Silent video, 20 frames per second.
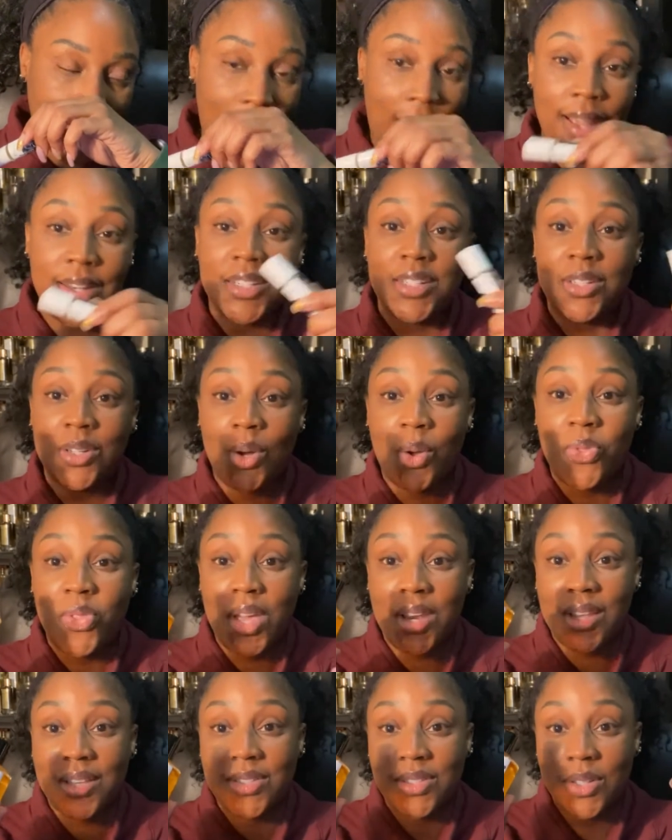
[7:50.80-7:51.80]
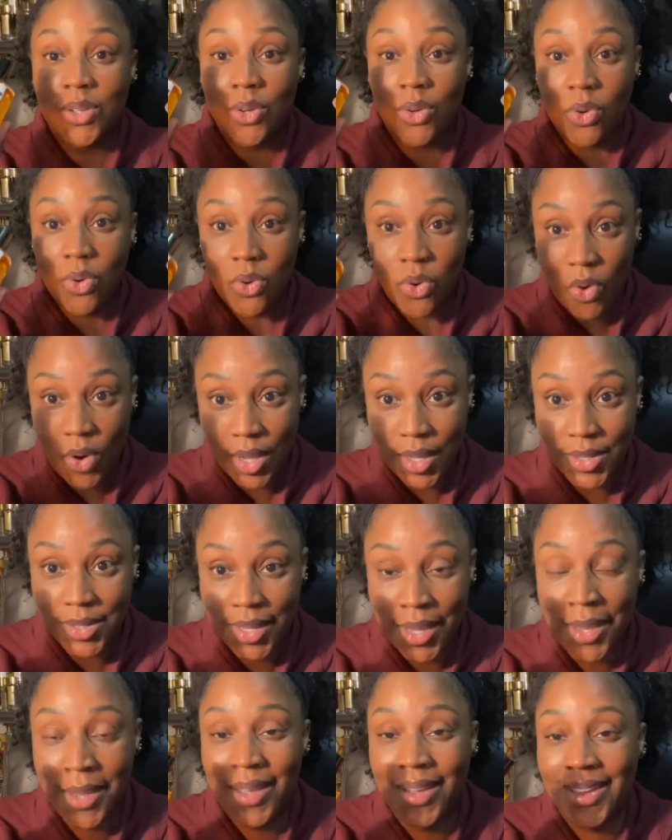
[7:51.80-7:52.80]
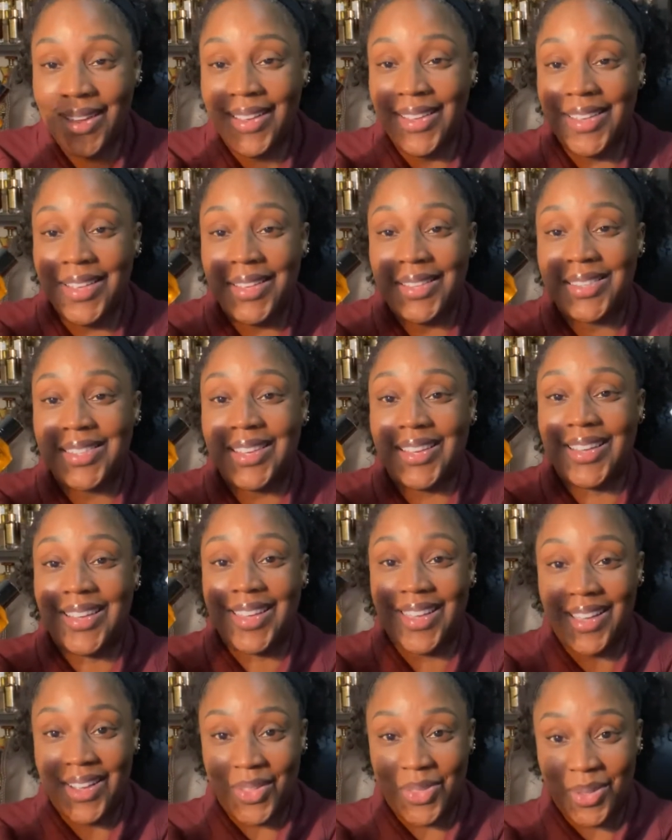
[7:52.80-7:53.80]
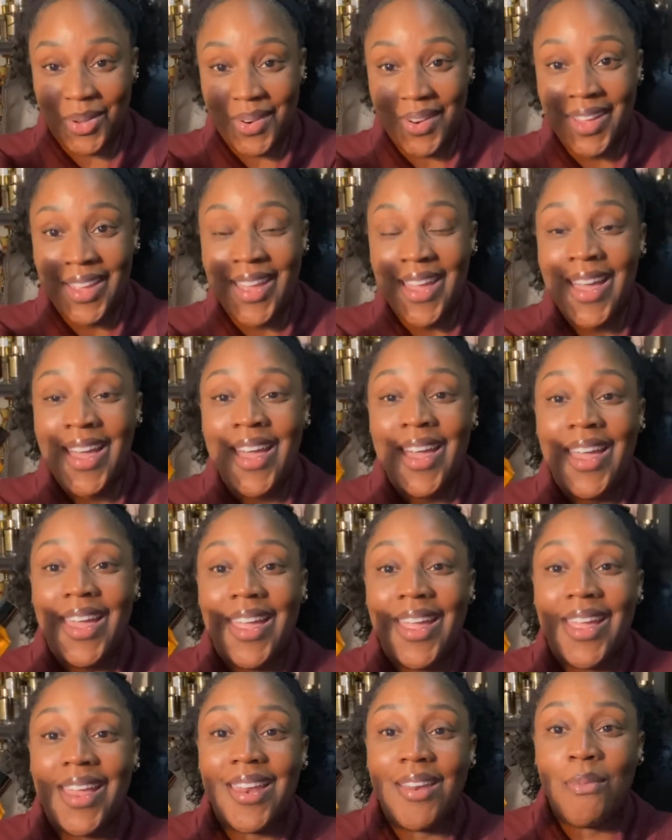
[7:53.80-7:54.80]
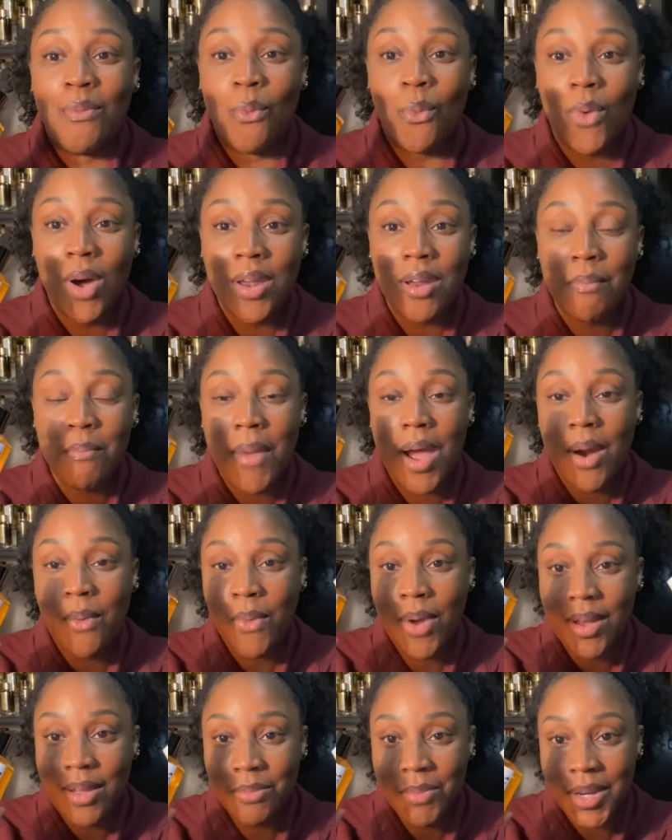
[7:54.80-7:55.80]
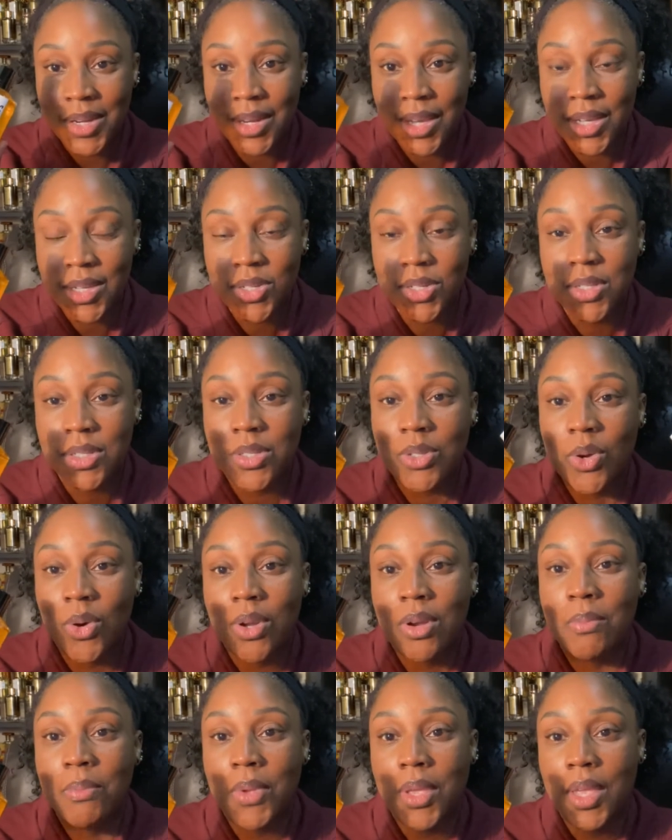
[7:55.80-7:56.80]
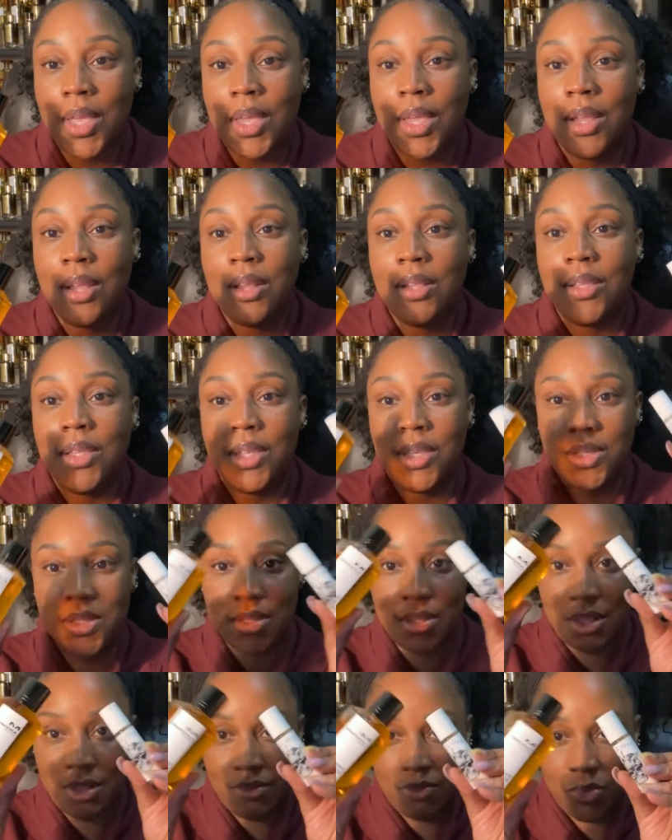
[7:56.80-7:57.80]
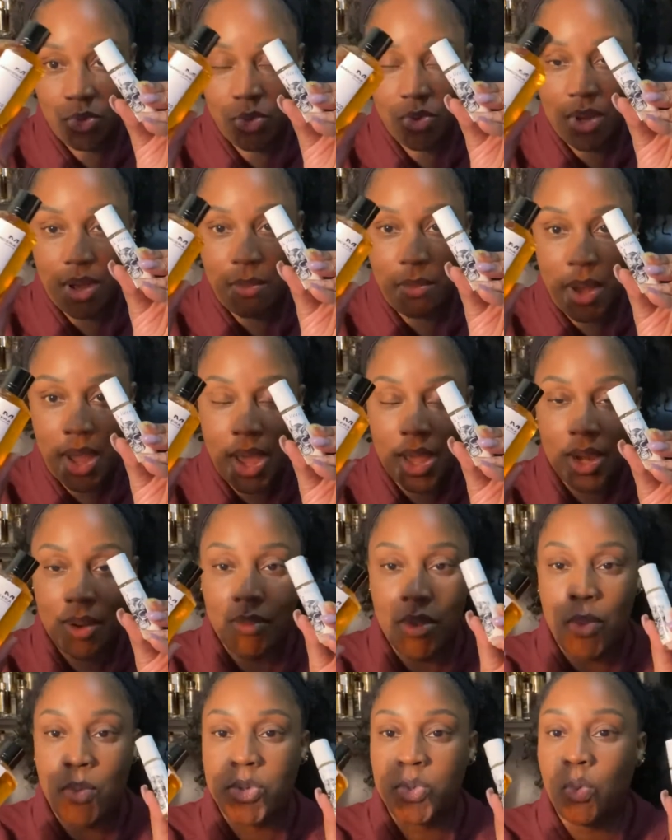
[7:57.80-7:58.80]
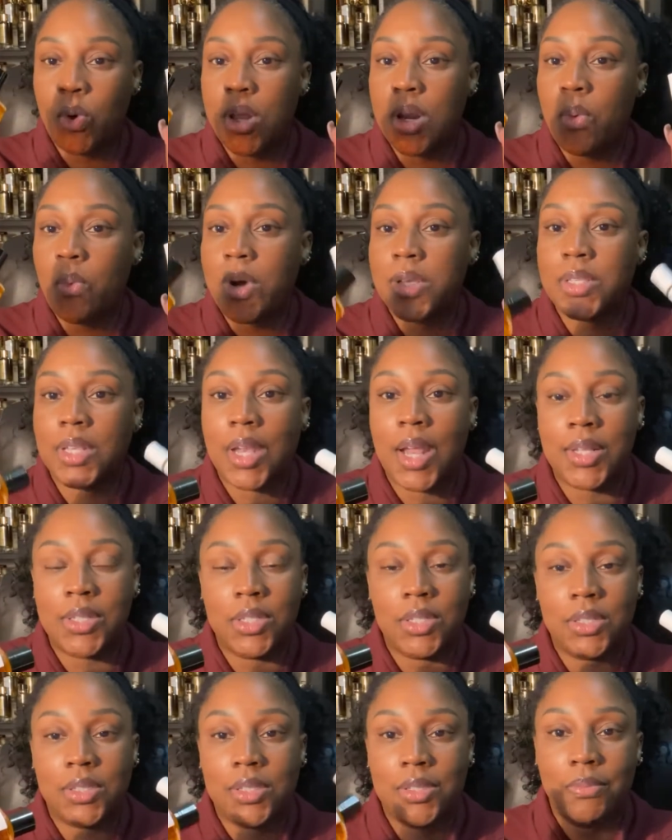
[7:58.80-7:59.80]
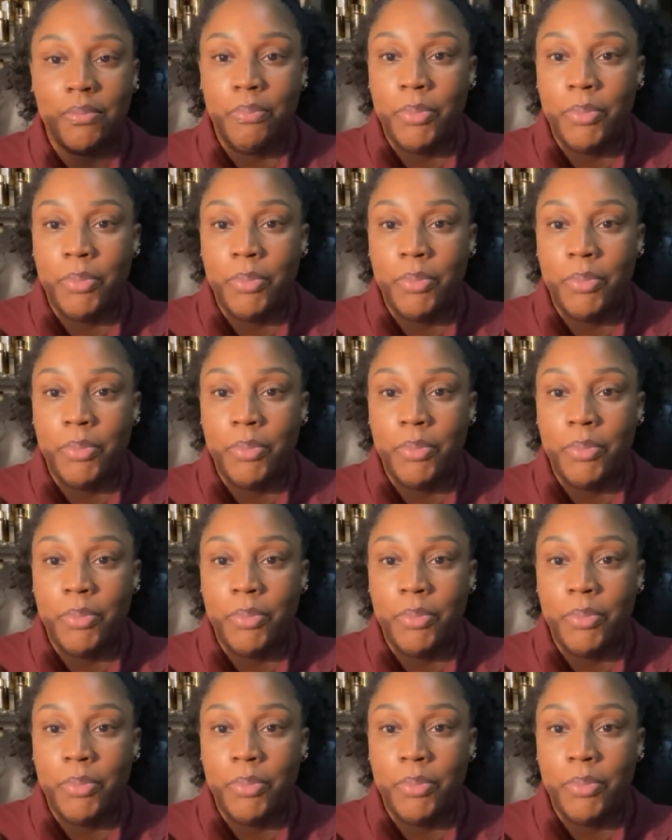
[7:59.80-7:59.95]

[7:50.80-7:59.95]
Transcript: I just know that it's great together. And one of my recommendations is going to be is you combine them. It was one of the ones that I just